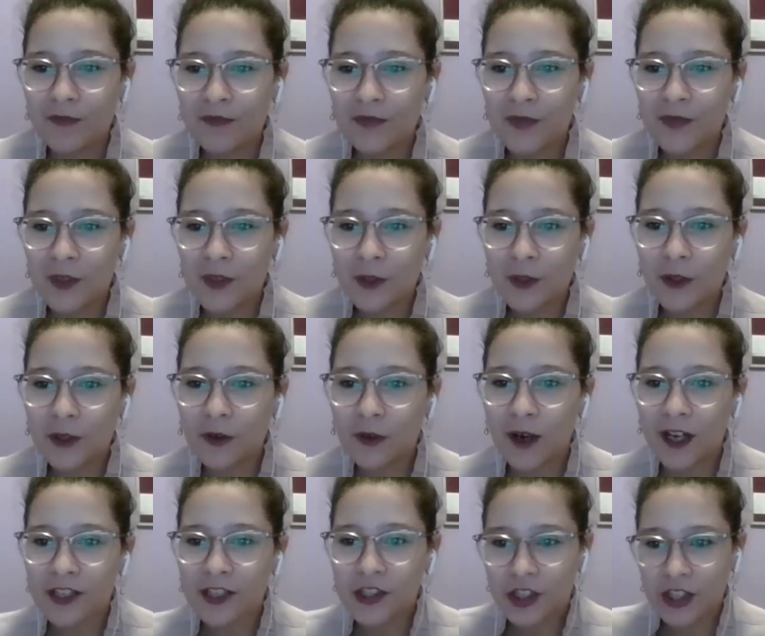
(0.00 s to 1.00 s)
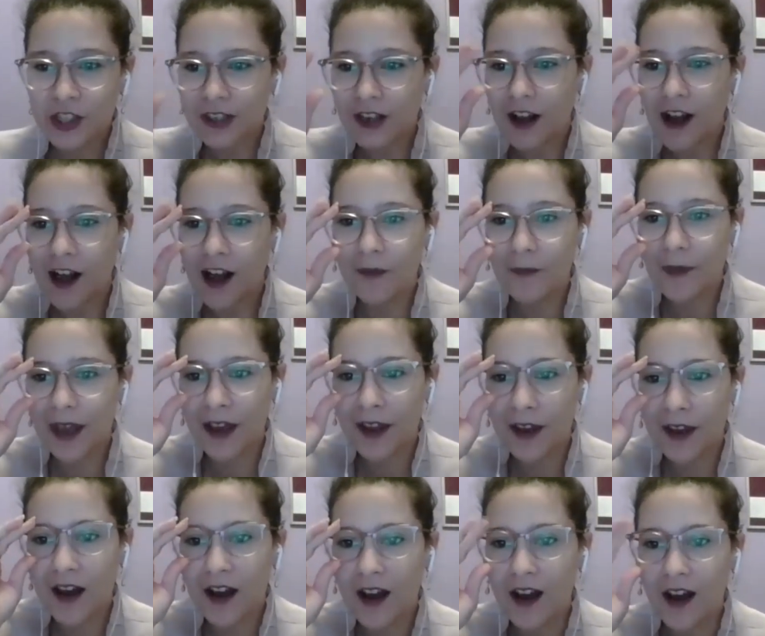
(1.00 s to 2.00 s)
sort of question comment
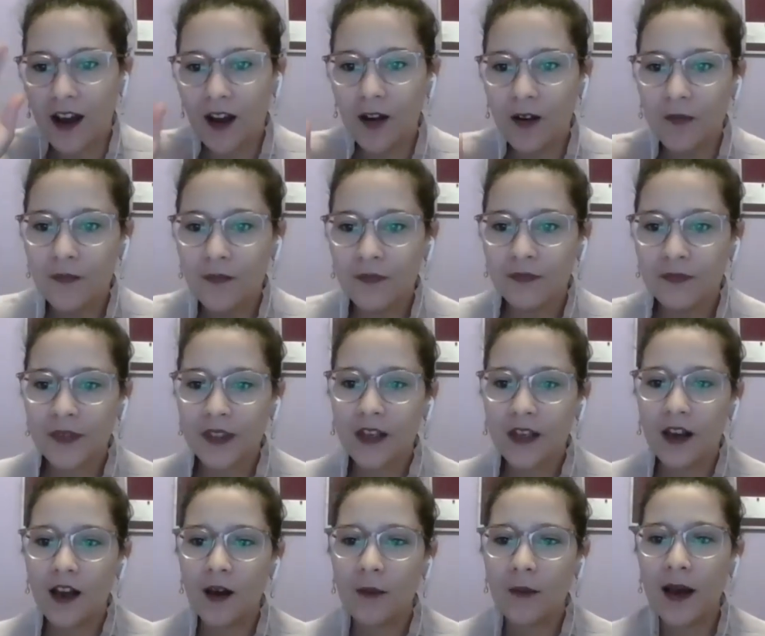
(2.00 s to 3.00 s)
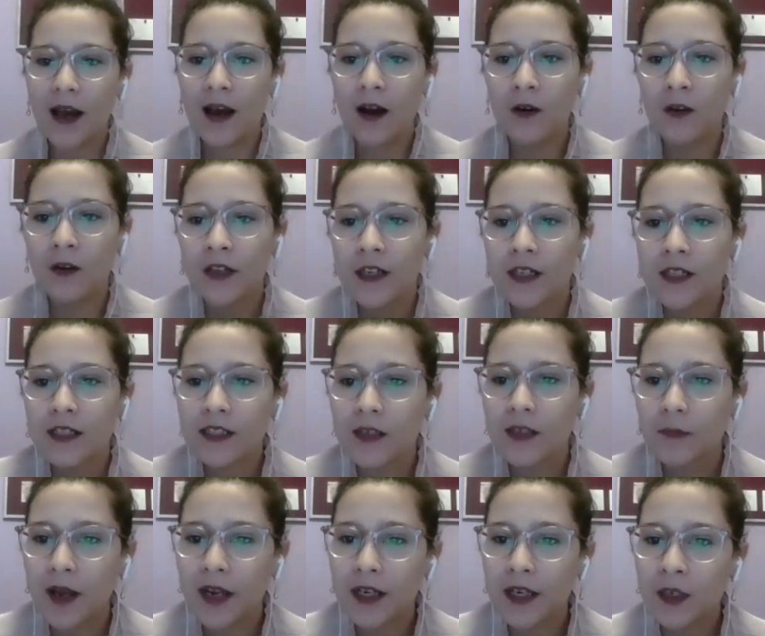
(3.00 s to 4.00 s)
about
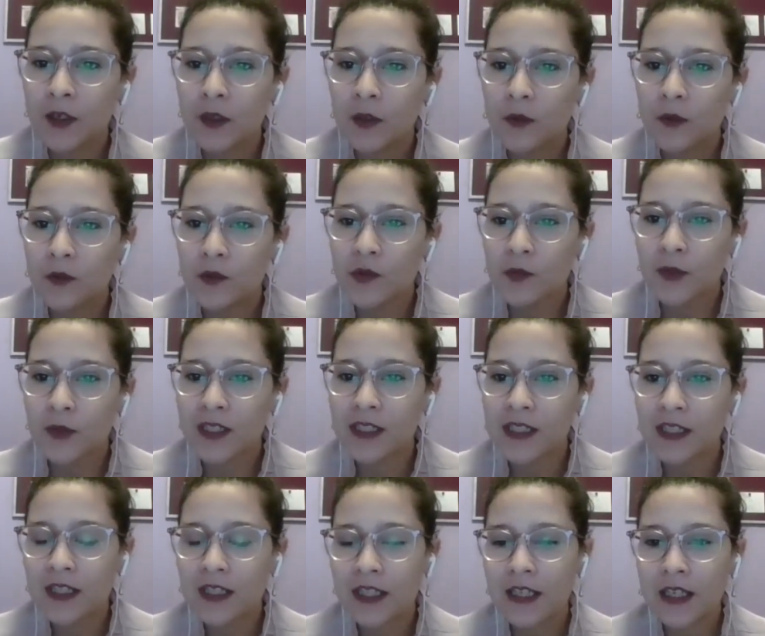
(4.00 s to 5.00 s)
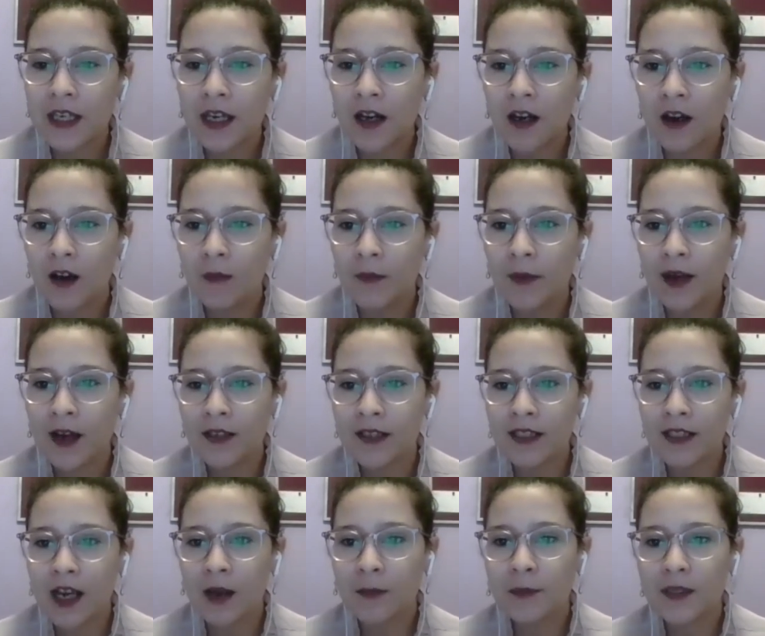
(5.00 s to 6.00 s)
somebody who's recently
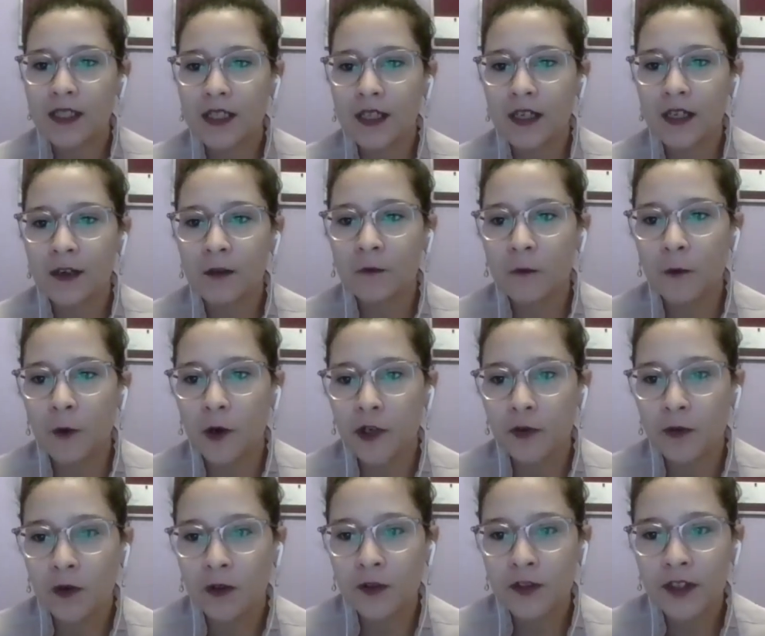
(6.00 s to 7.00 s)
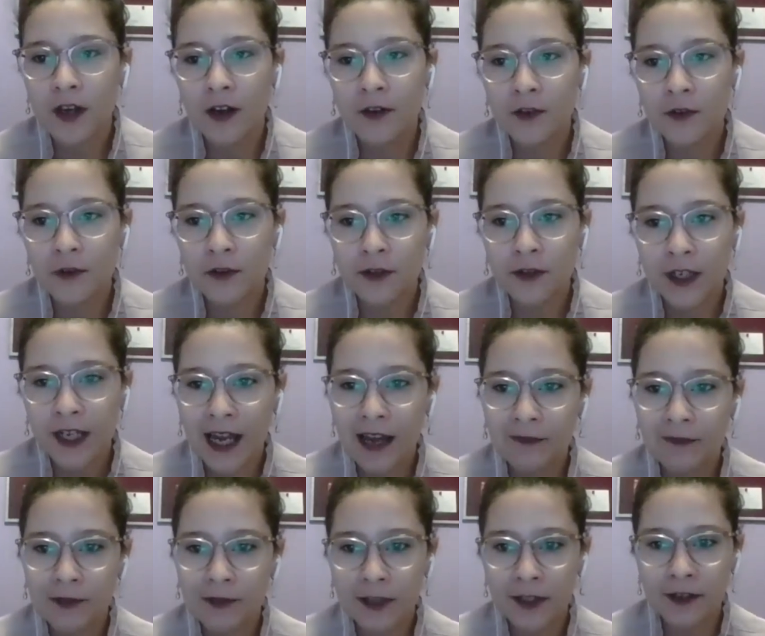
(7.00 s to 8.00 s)
adopted a four-year-old unneutered
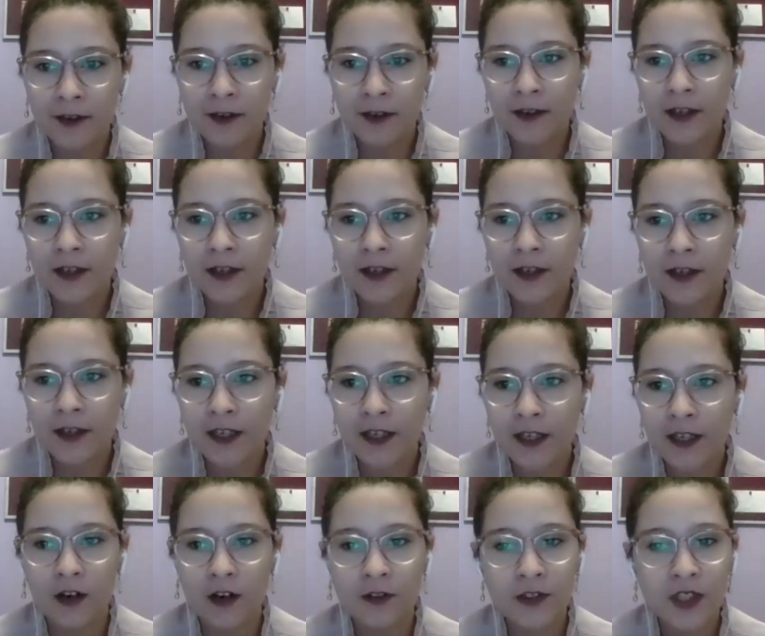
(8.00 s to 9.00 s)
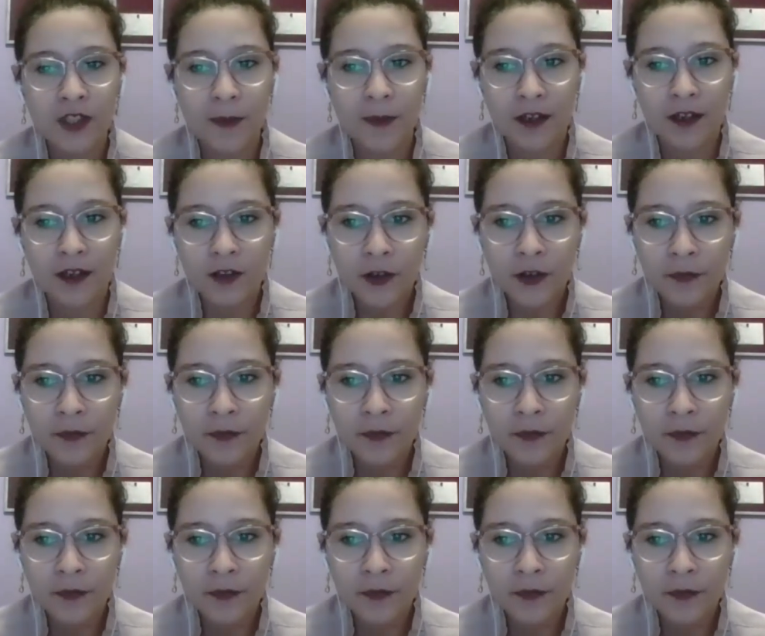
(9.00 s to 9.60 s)
Cavalier King Charles Spaniel,